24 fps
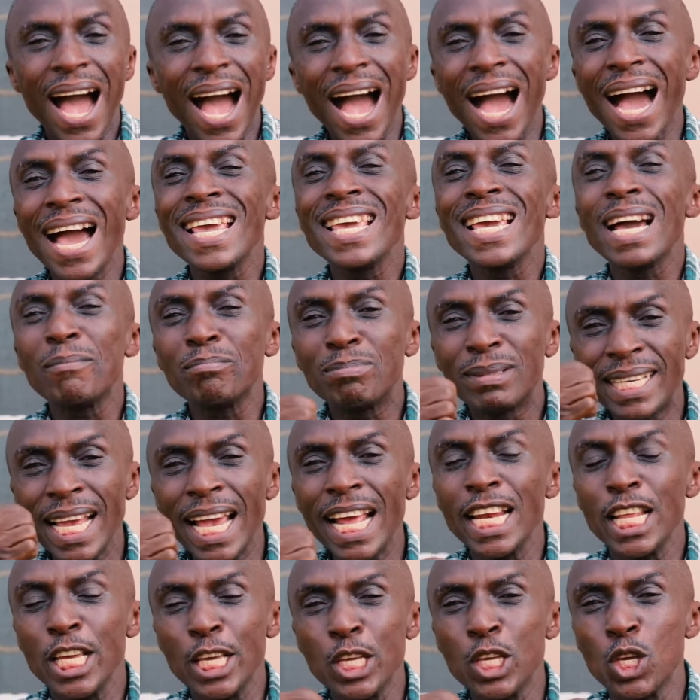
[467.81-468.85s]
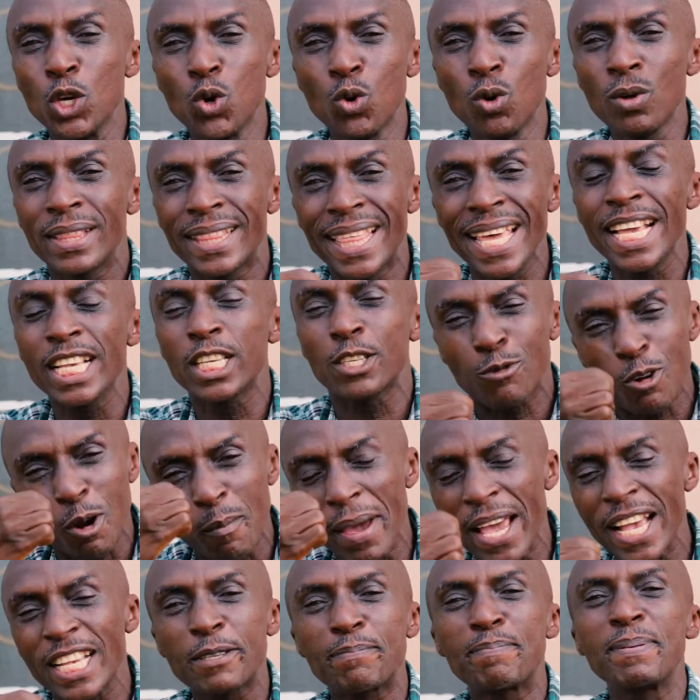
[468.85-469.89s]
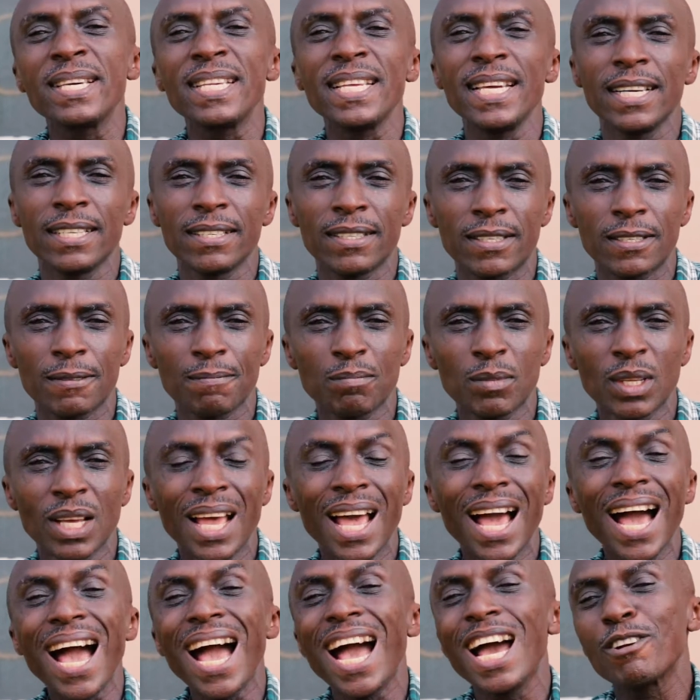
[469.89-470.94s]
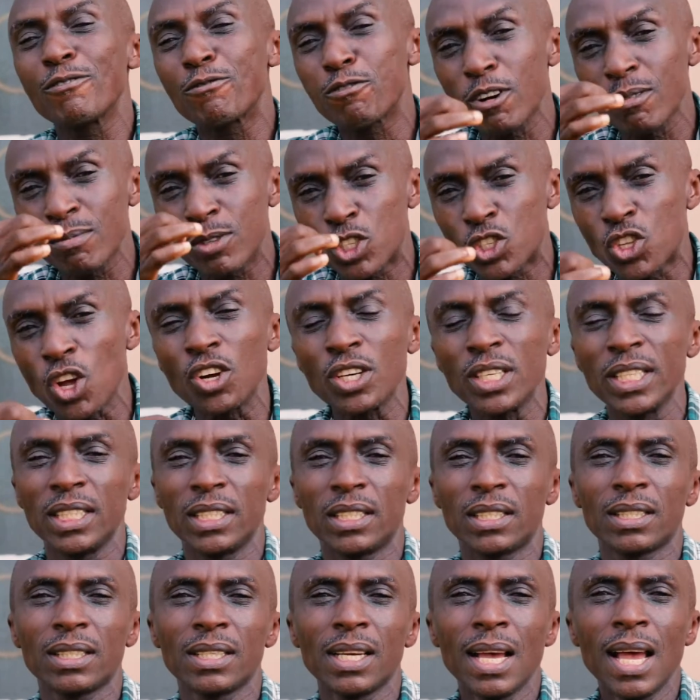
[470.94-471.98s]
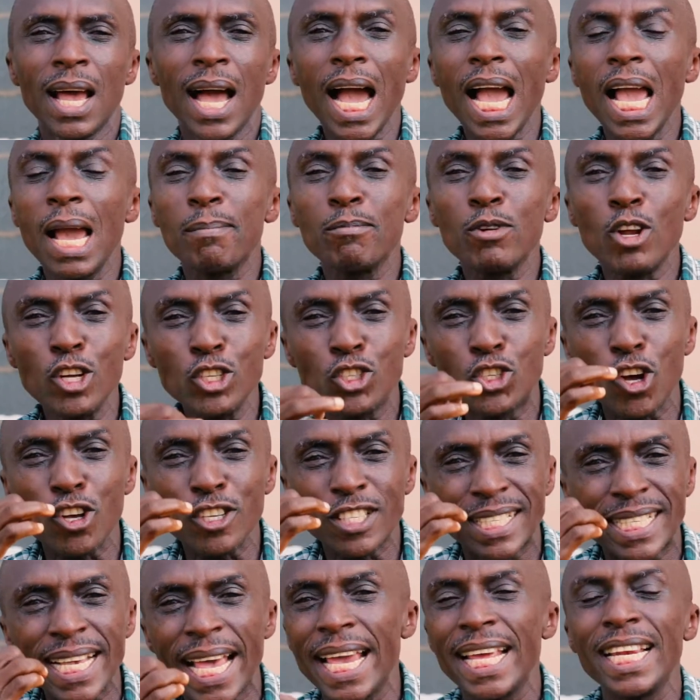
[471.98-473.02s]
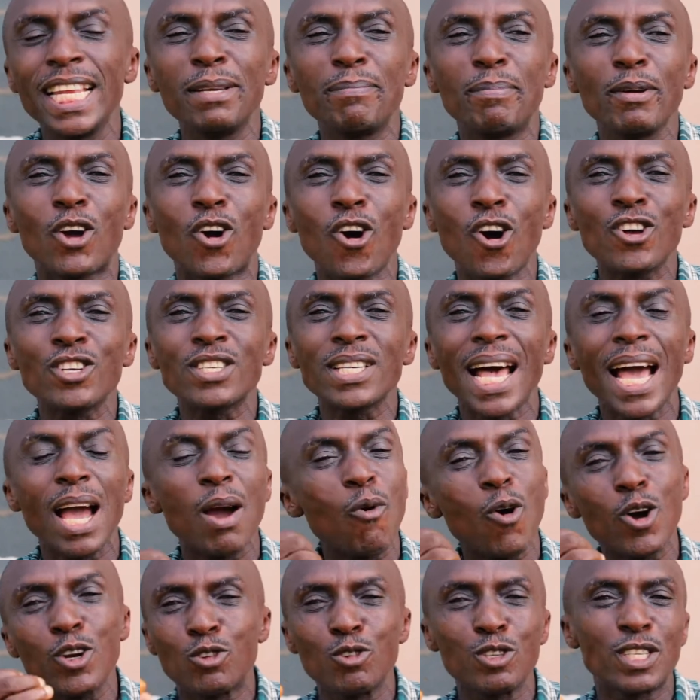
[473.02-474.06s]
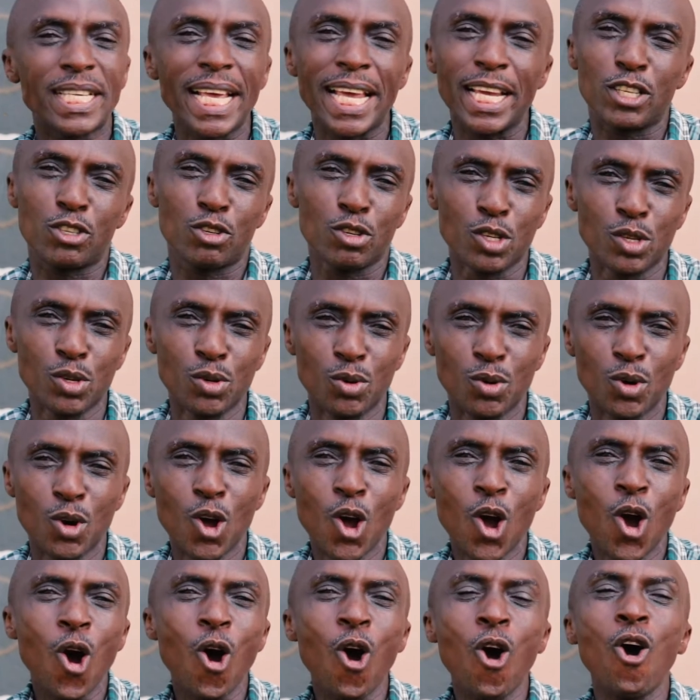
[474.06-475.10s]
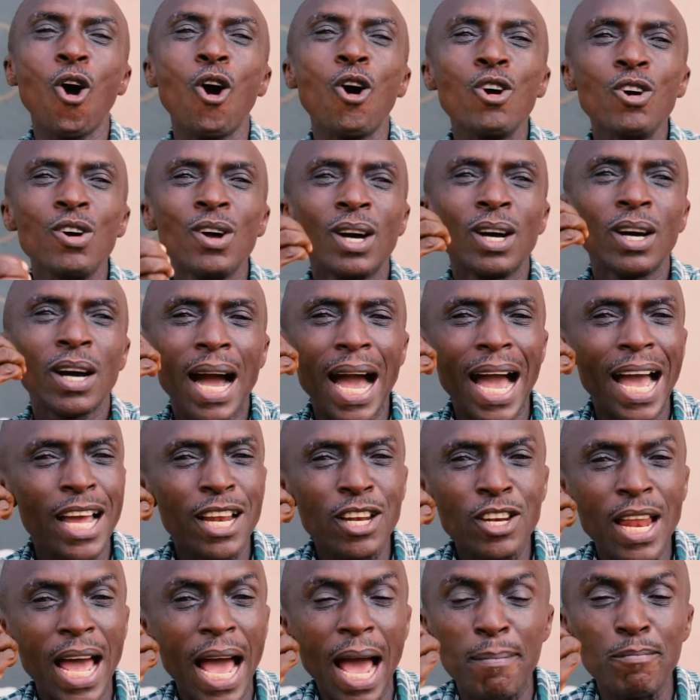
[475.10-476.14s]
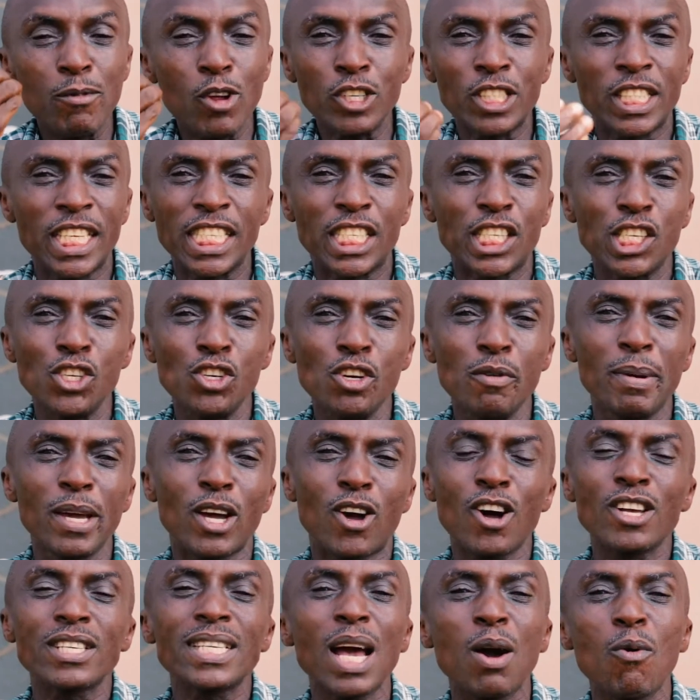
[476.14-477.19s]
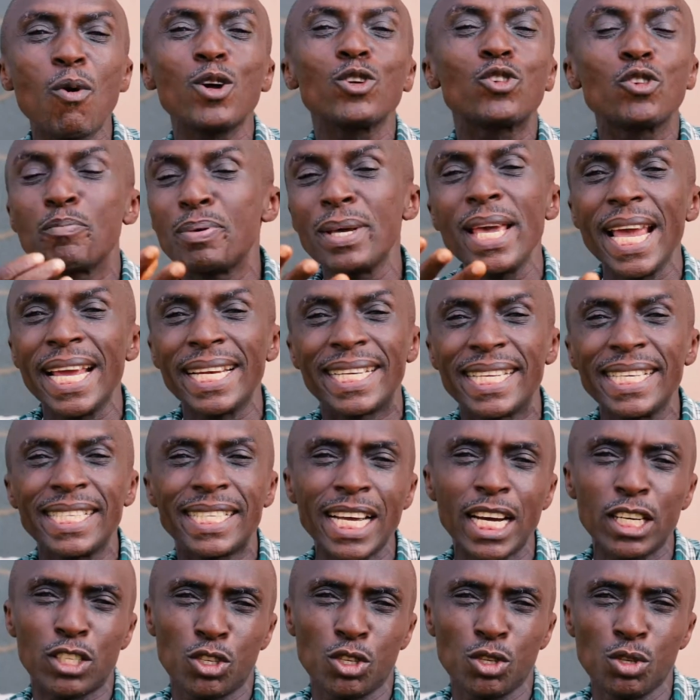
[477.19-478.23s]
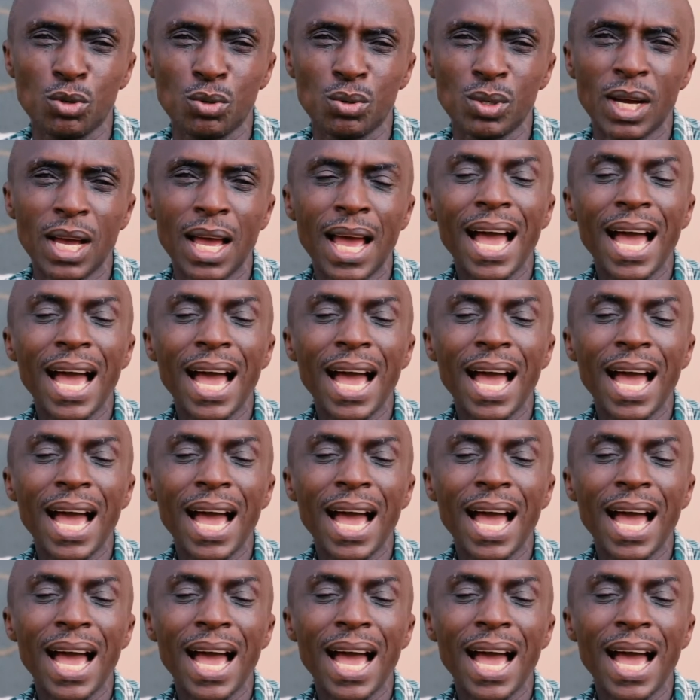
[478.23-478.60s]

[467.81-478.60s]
I am telling you things from experience and from studies. I am not just saying it because I want to say it to you, or I'm not teaching you because I want to be a teacher to you.